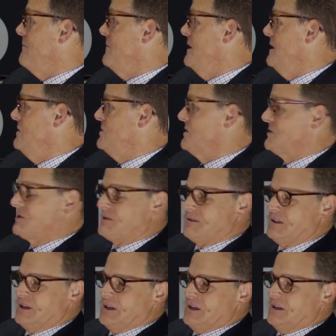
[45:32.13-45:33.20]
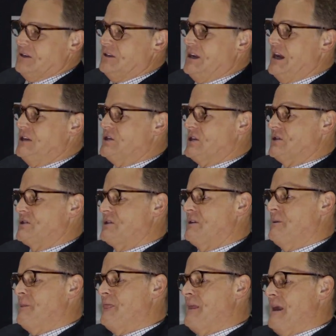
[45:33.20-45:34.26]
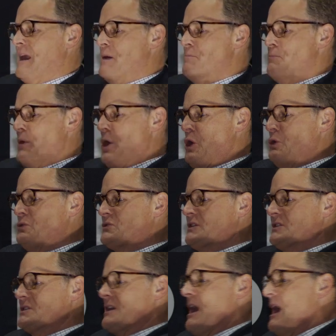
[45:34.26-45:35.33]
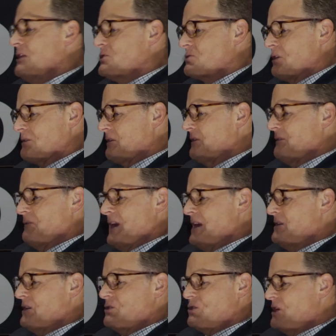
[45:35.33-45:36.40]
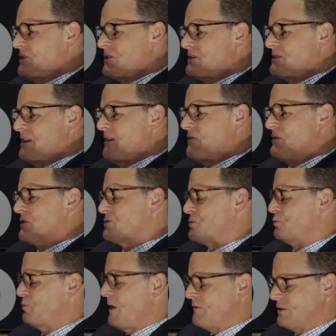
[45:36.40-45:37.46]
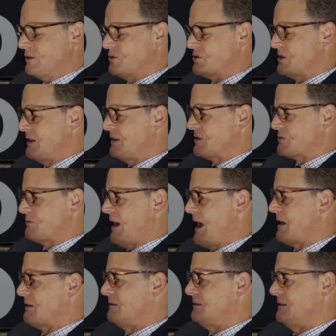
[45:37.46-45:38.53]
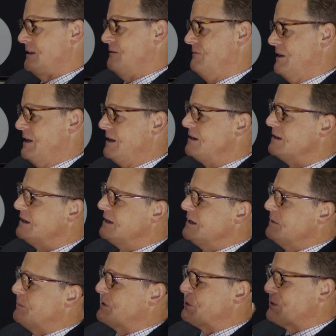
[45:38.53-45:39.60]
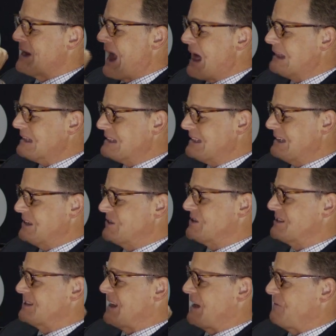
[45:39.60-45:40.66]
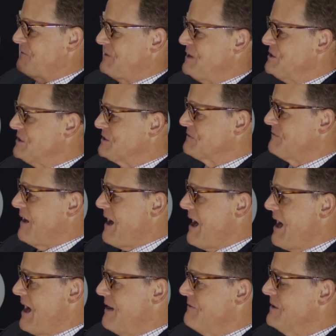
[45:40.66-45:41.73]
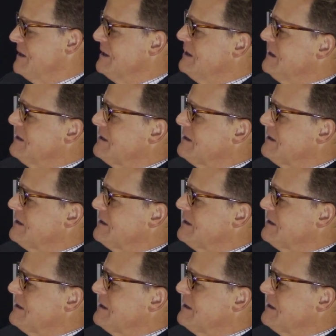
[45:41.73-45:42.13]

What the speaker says: up. He just imposed this construct on the faith that Jesus never, this revolutionary, this radical, invented. But the reality is that Ephesians 5,